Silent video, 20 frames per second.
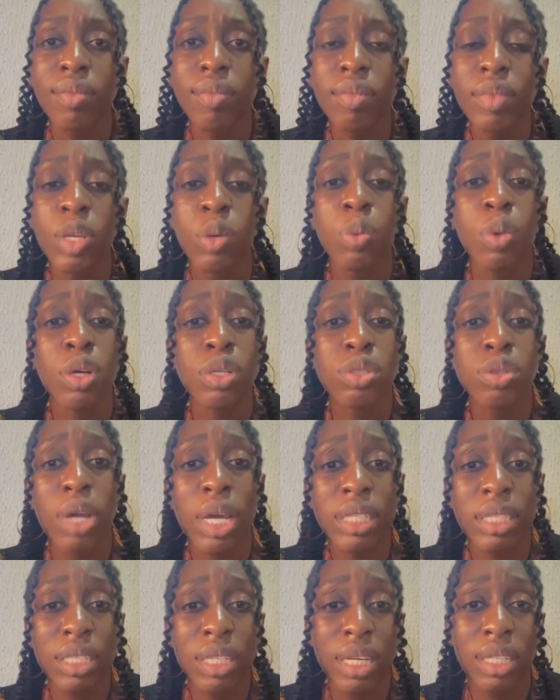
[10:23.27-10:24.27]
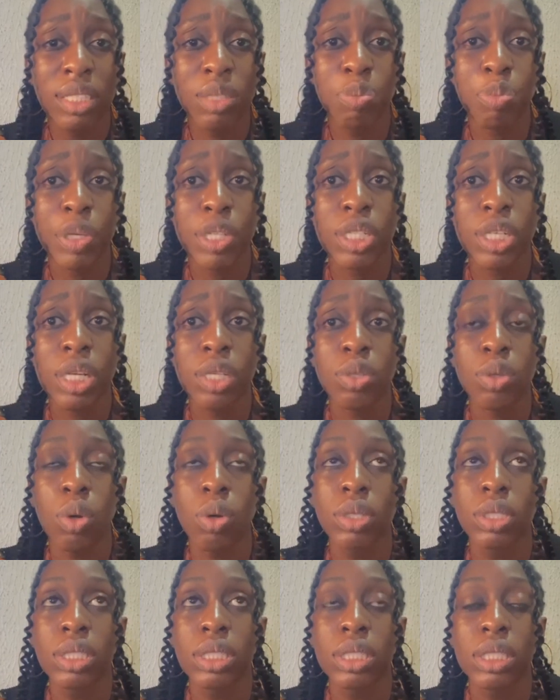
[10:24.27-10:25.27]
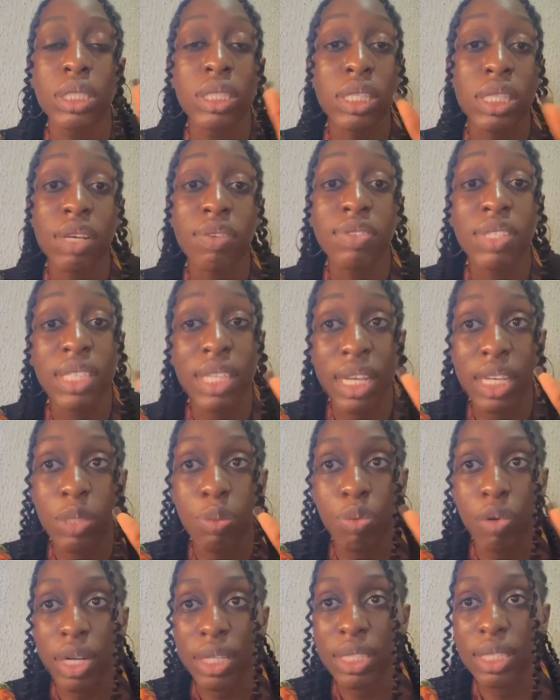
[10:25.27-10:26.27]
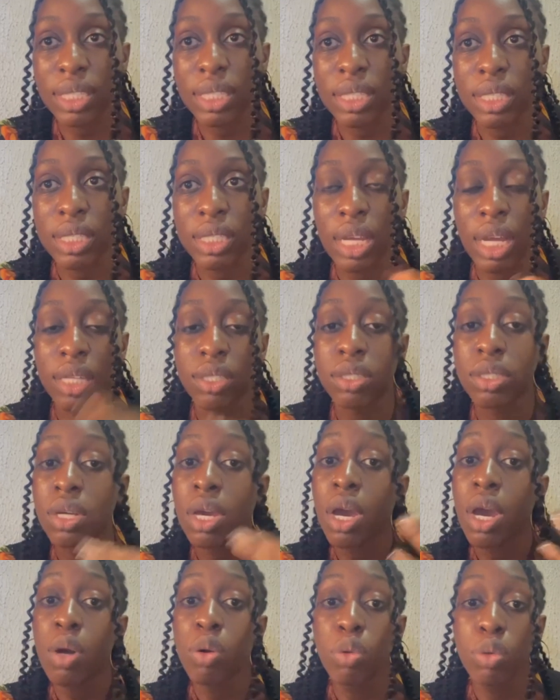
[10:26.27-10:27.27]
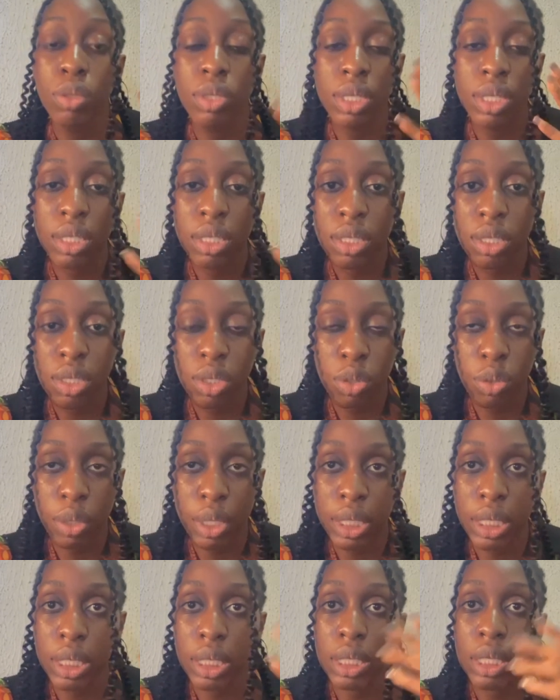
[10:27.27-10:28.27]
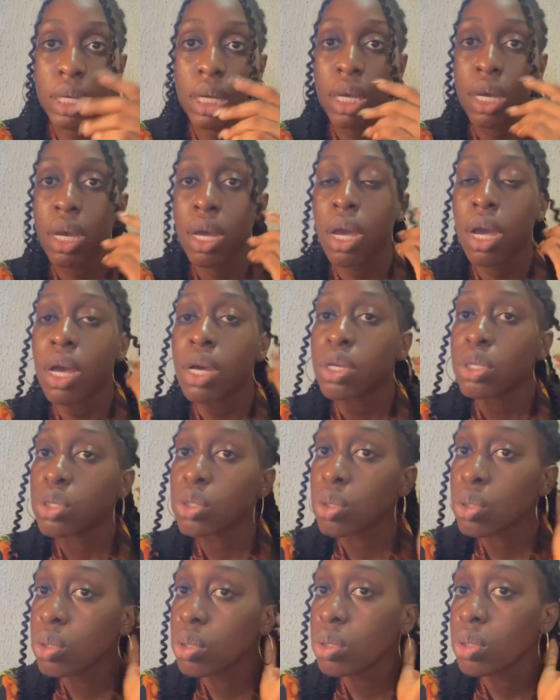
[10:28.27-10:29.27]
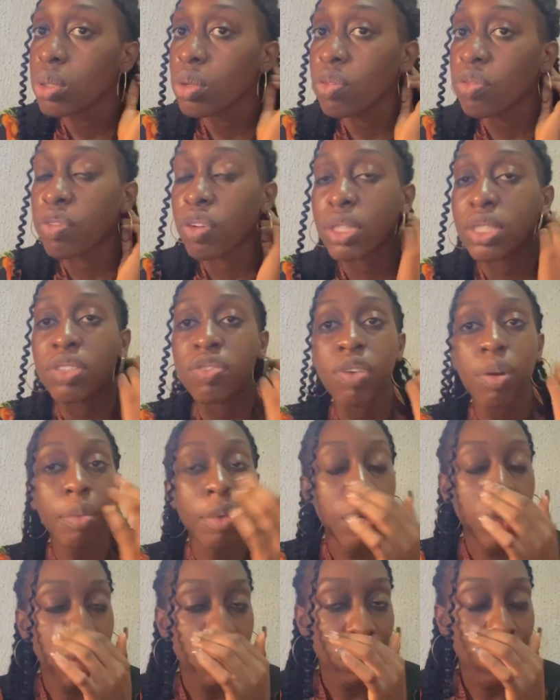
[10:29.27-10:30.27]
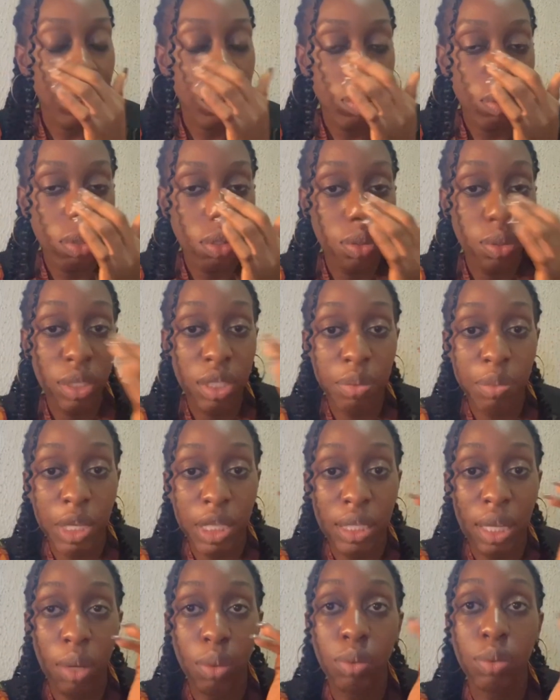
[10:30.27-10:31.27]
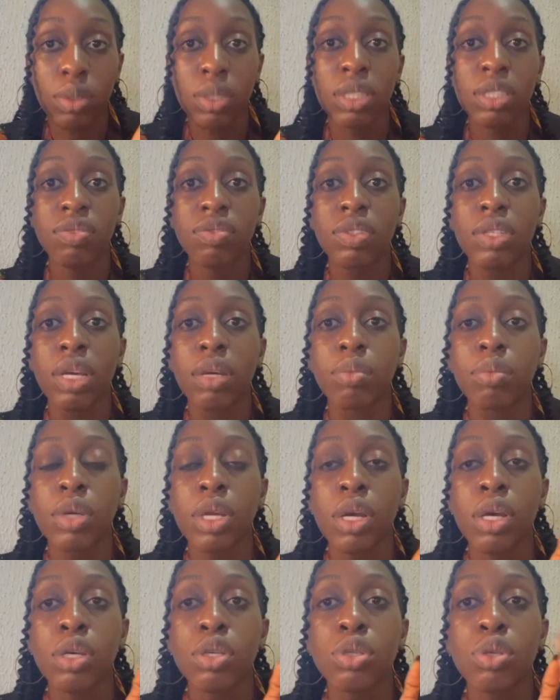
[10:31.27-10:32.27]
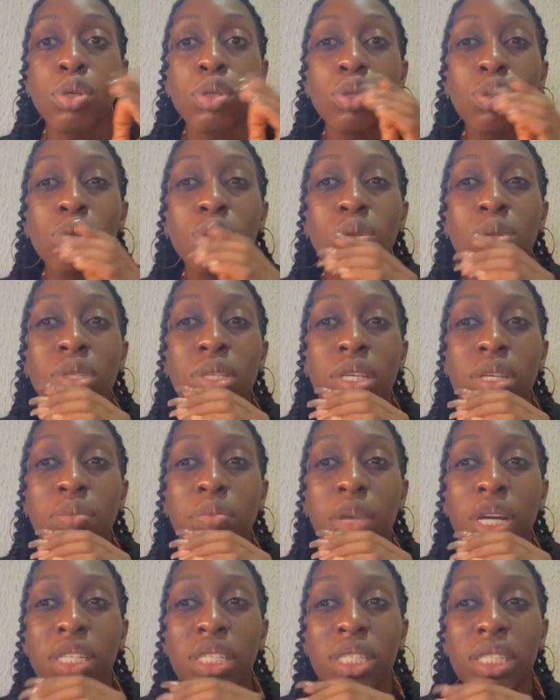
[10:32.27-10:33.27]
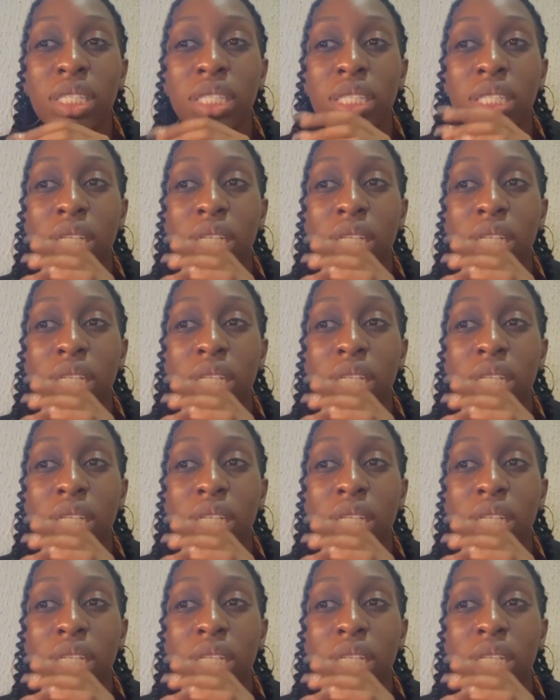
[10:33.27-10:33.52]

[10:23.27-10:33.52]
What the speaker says: we also educate the patient on safe sex practices and routine screening. So for the pharmacological treatment that would give them, so due to the emerging